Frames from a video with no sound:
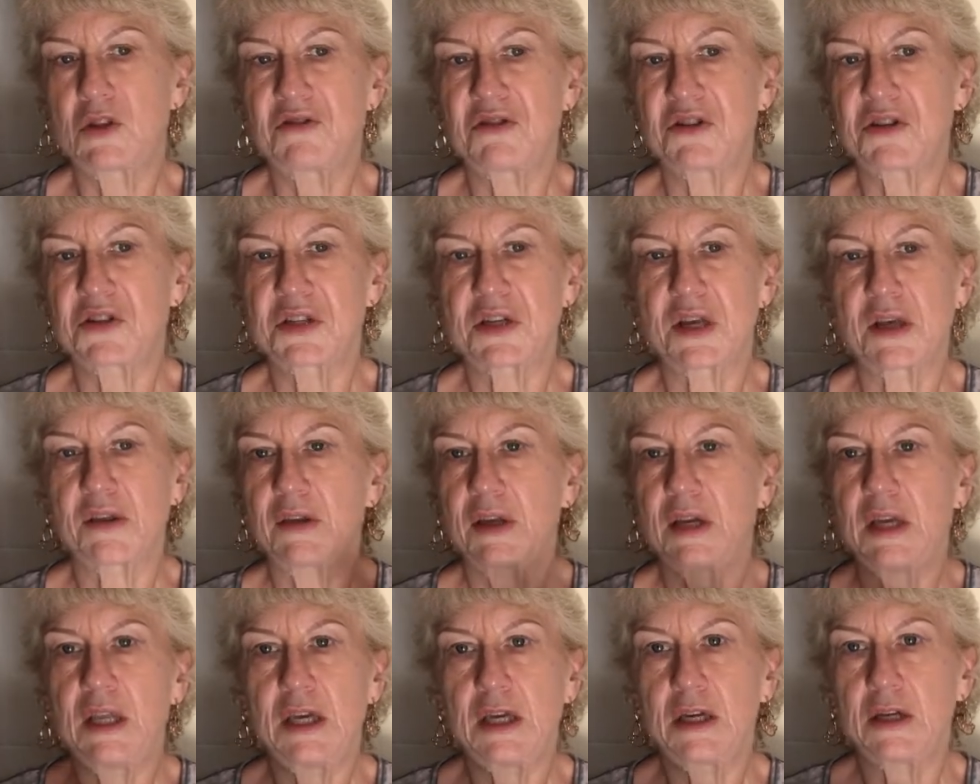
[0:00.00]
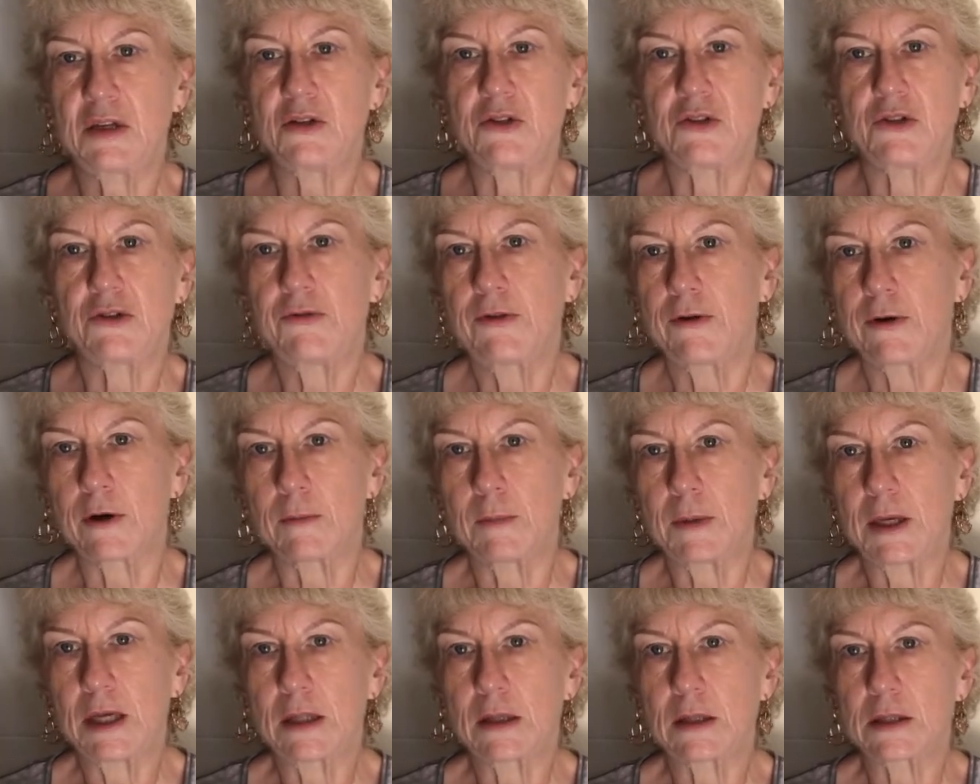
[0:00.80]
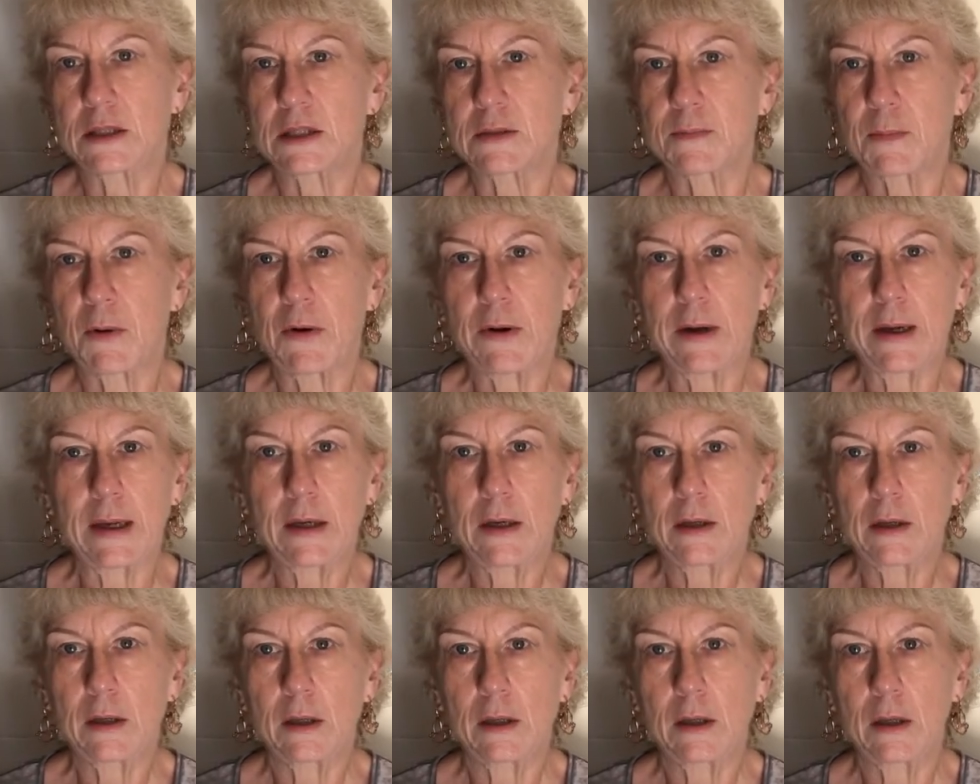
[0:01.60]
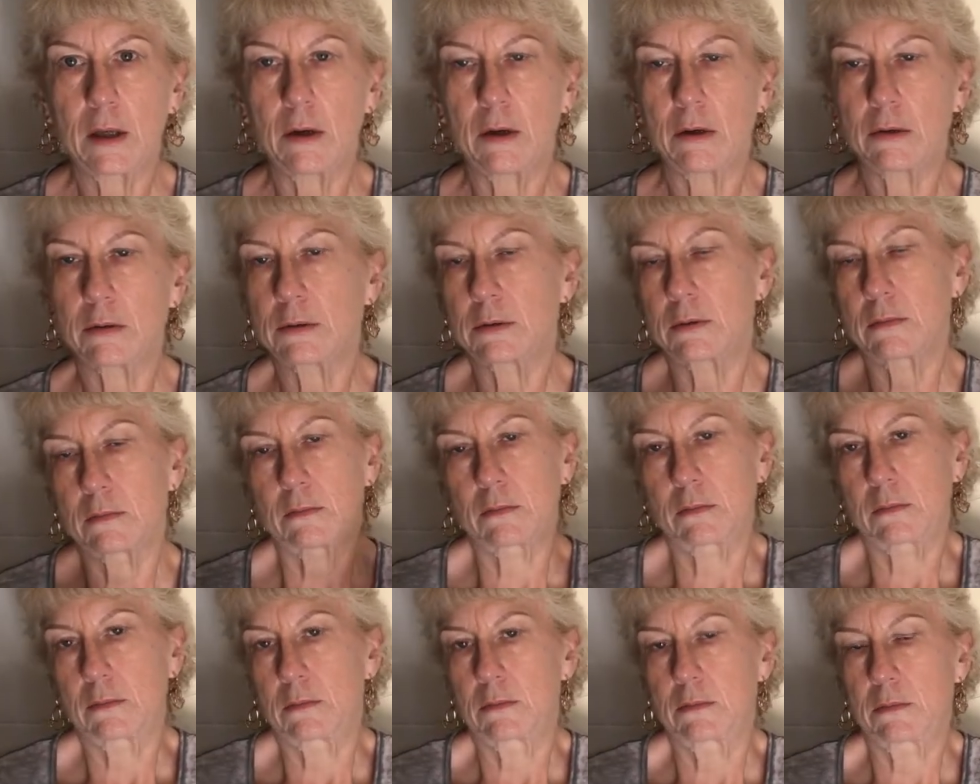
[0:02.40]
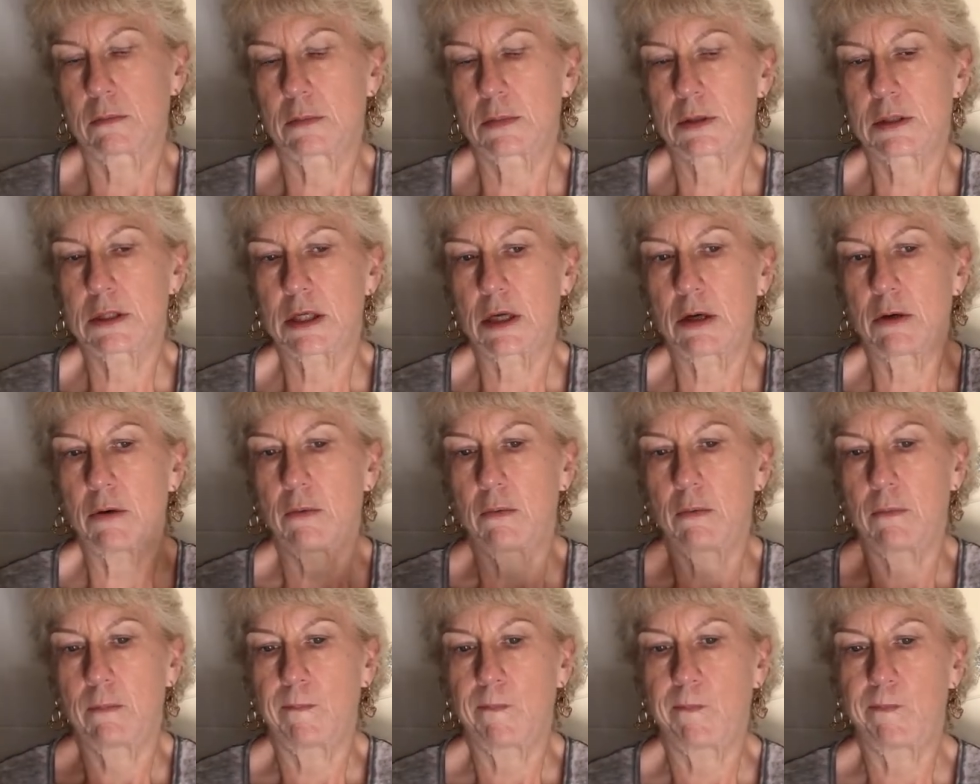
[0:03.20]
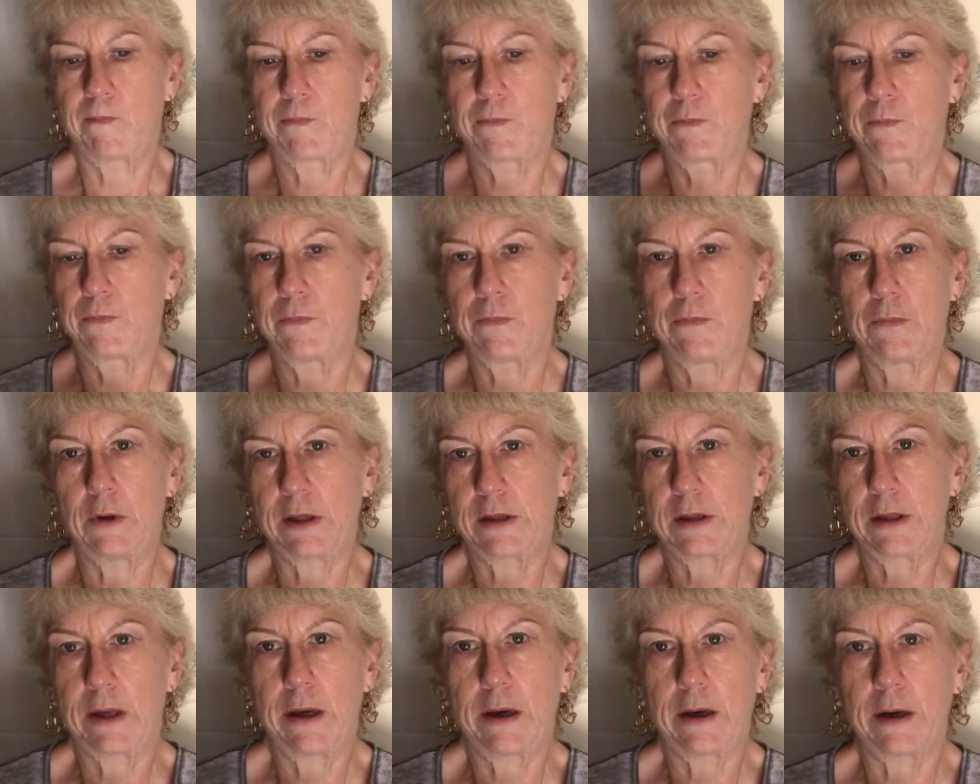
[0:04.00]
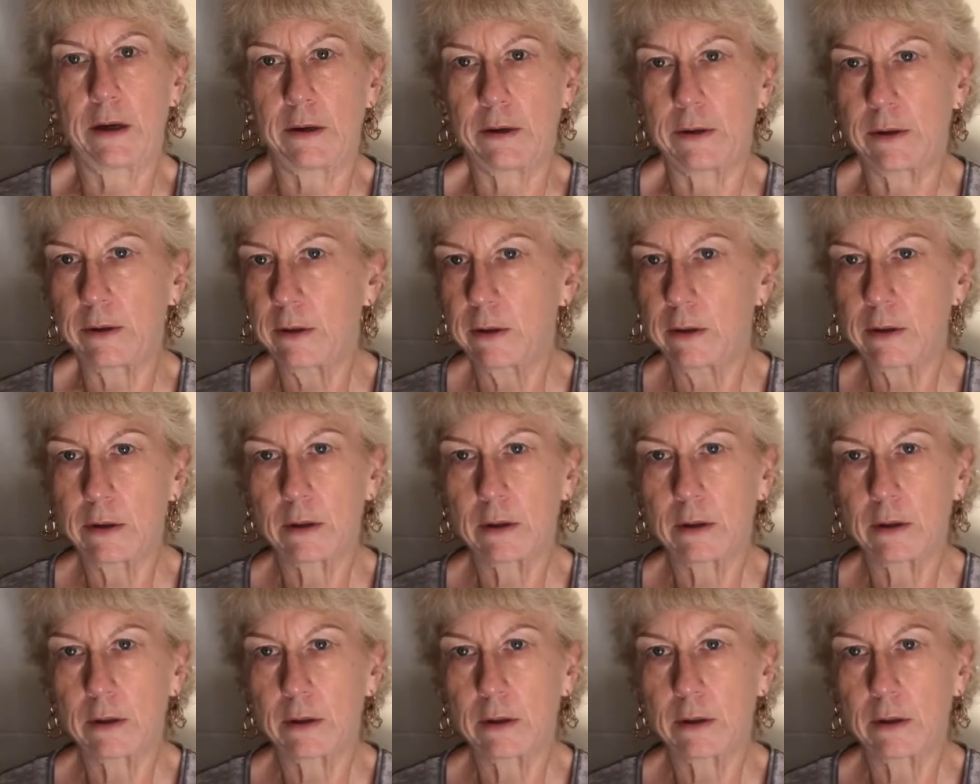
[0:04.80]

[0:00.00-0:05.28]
there's nothing he can do for me at this point, you know, so what the hell.